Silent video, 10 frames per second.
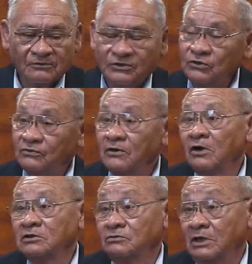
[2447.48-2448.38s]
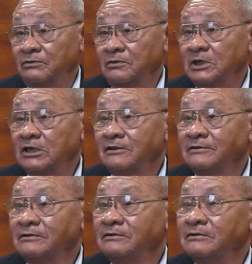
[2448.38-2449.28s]
few falls away from it
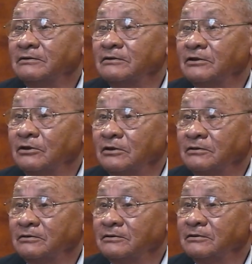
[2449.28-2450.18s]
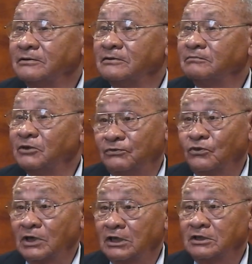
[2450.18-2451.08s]
you know,
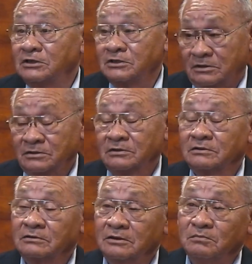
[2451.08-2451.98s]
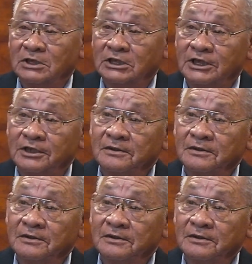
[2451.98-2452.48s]
before it gets completed.